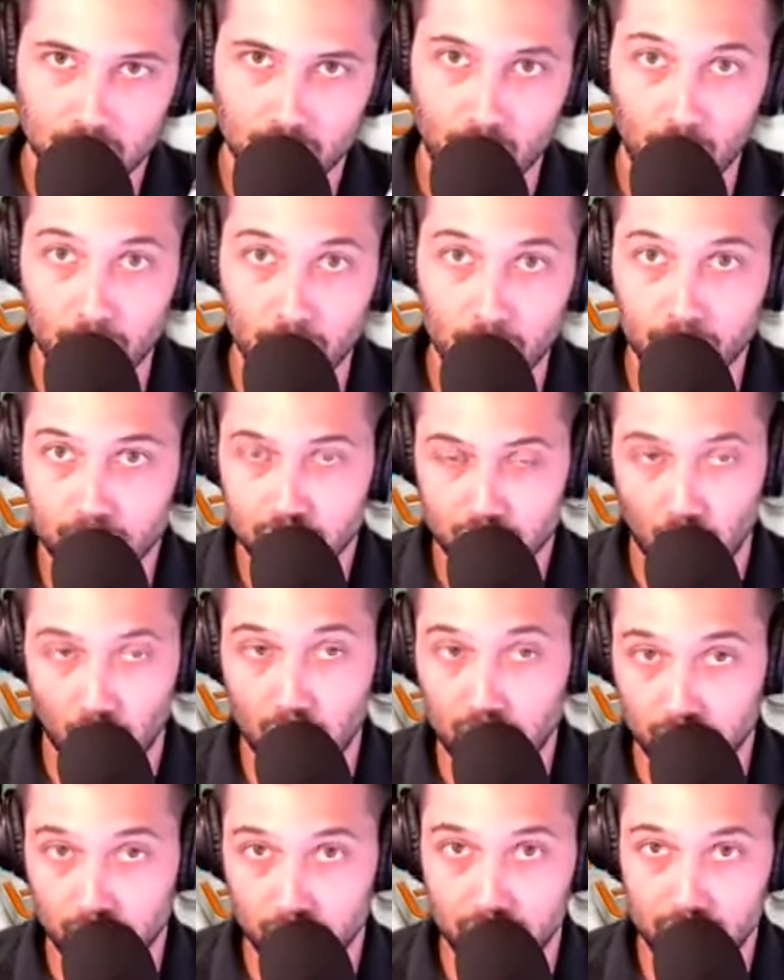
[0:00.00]
from
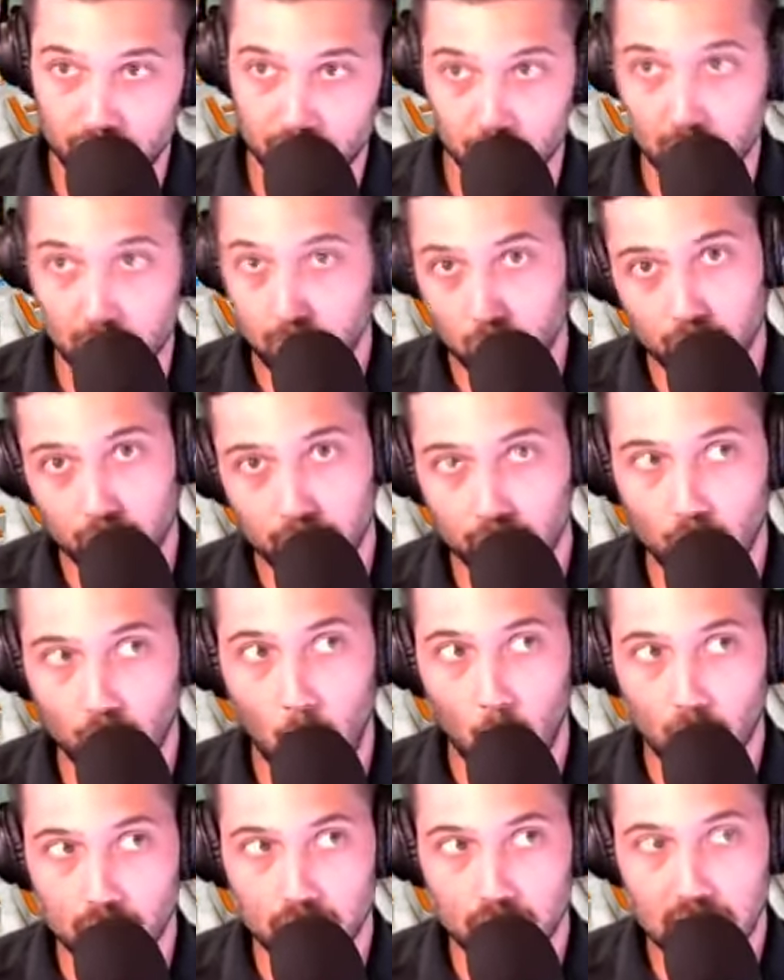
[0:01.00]
starting from this week moving
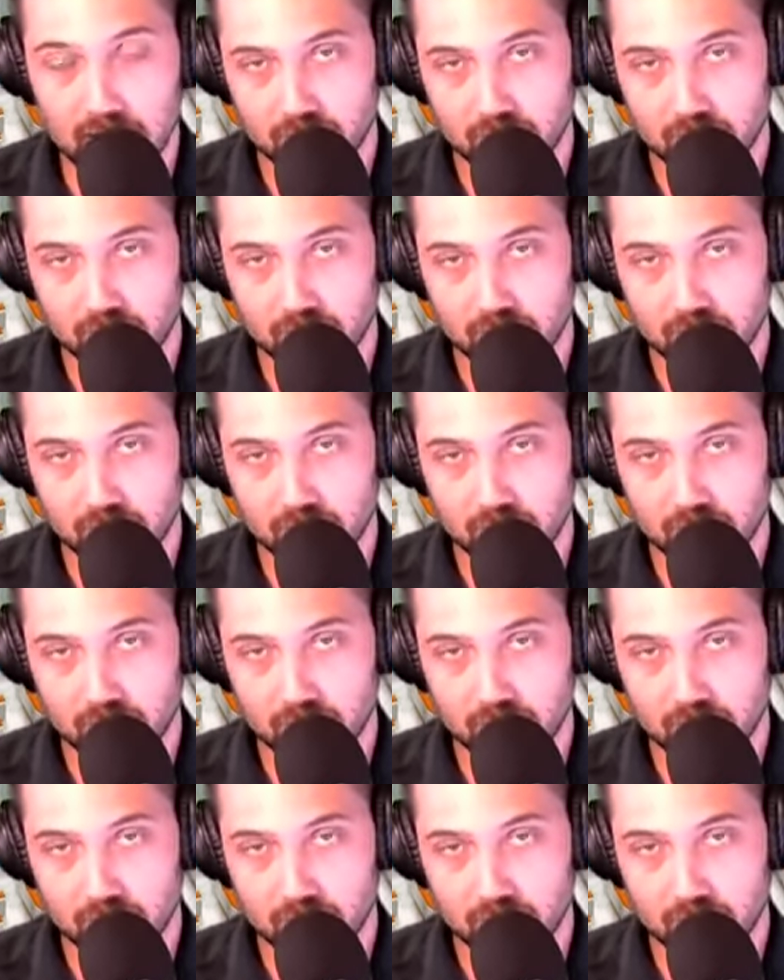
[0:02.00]
forward.